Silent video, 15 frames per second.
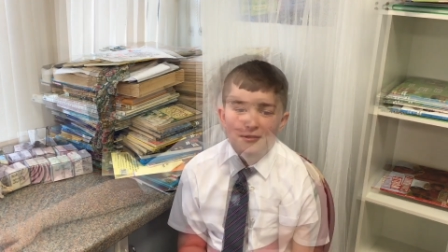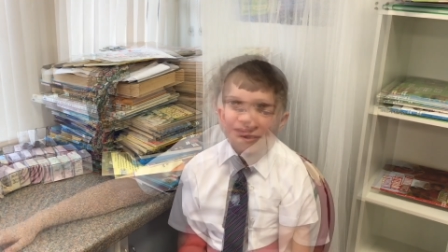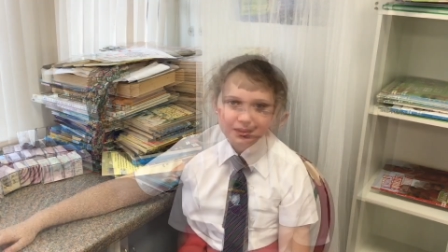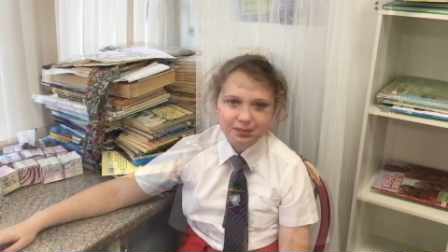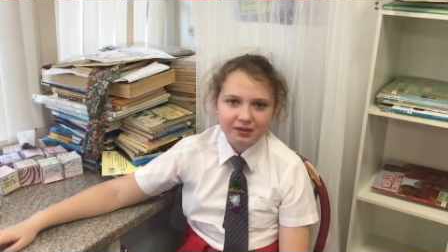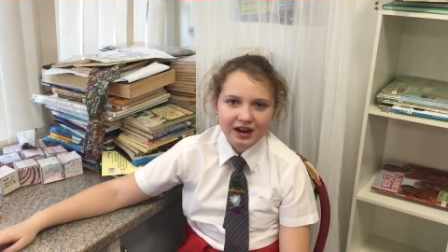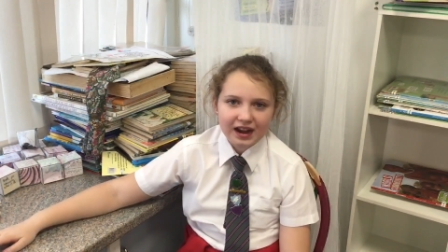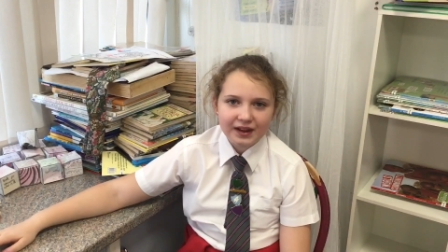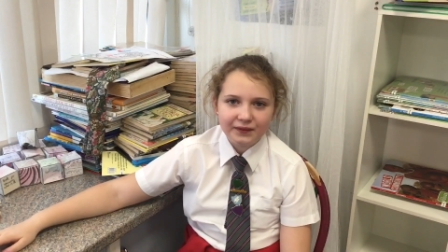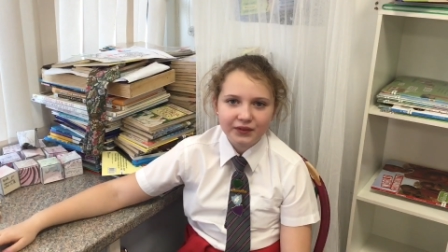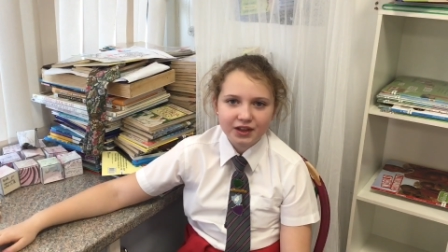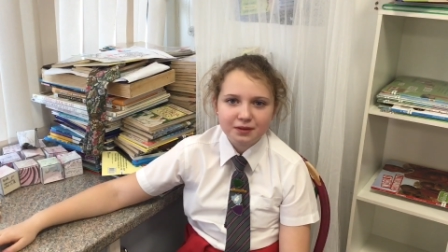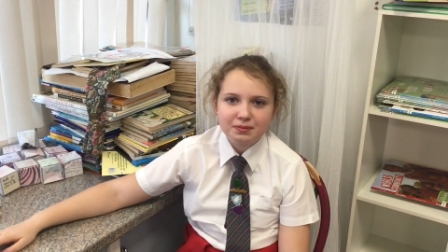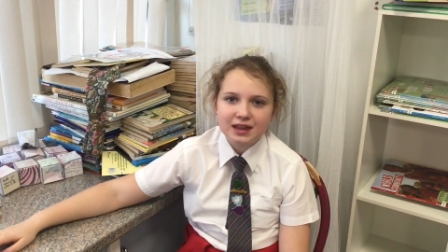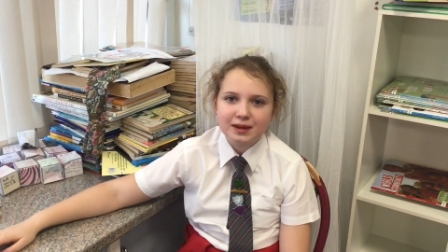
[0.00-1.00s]
We pray
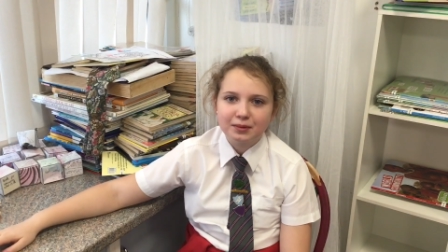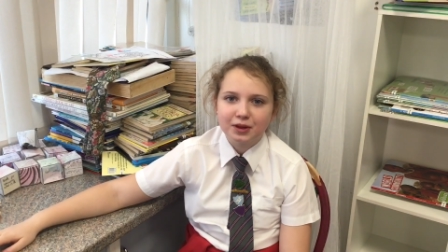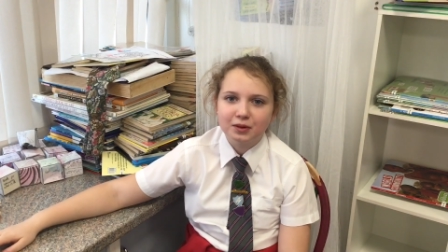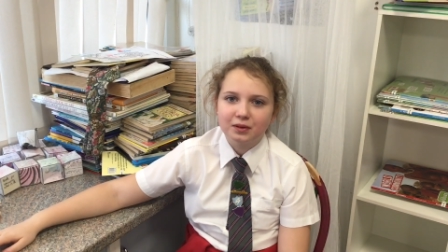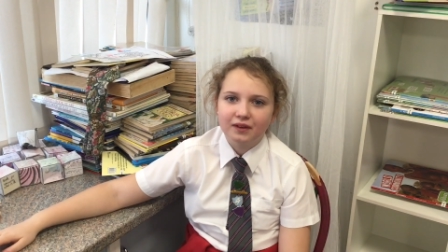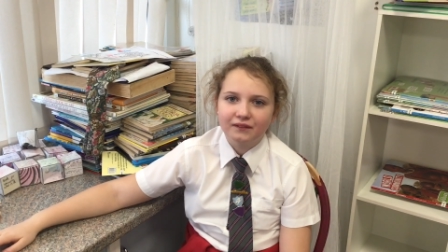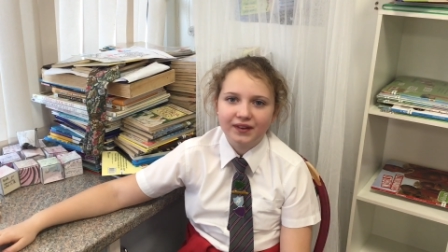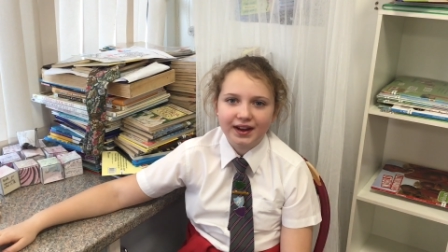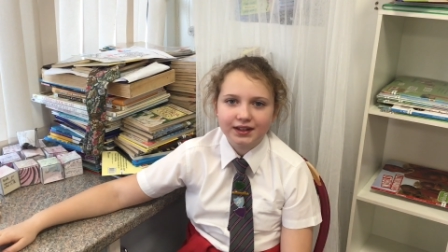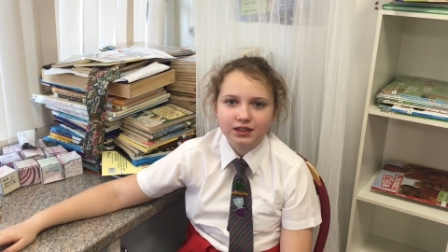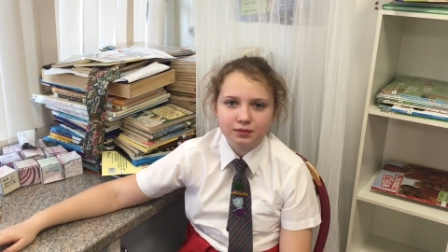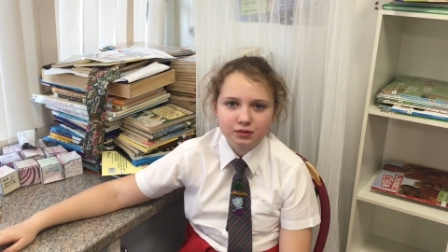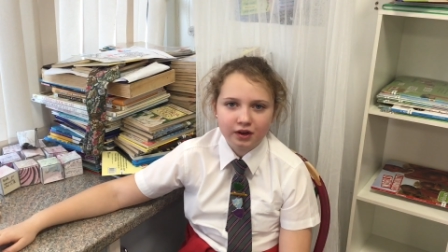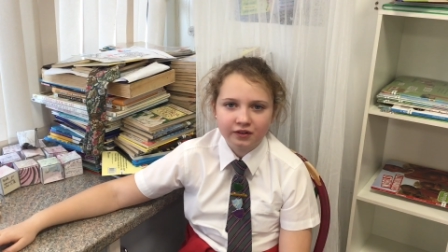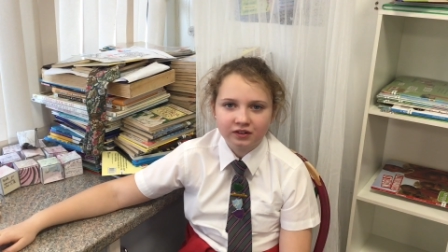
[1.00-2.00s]
for the people who are
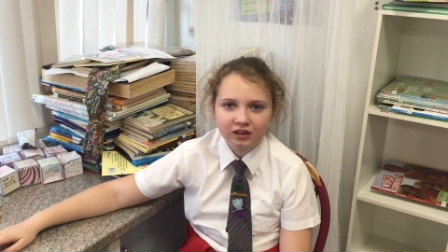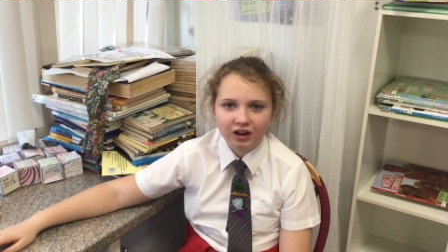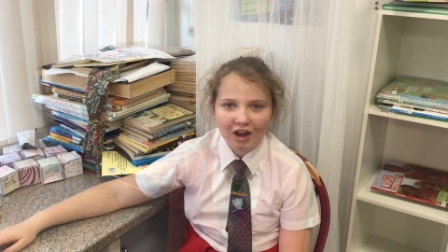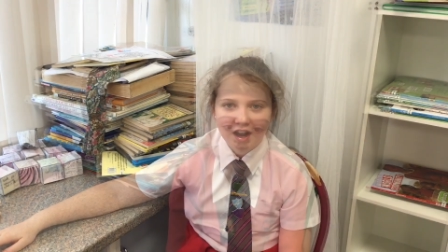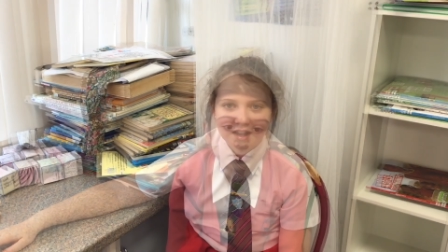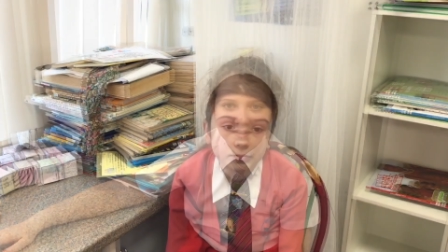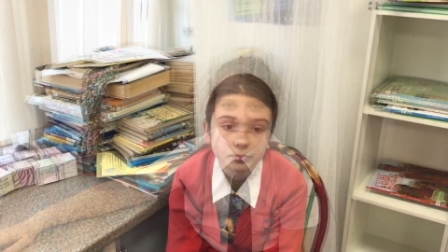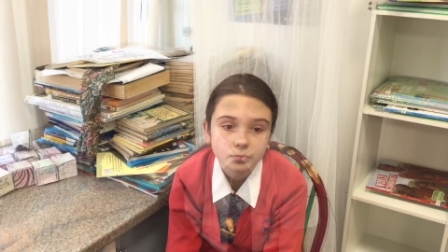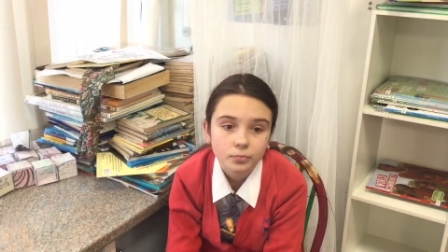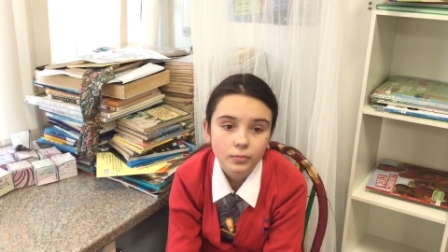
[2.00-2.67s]
victims of crime.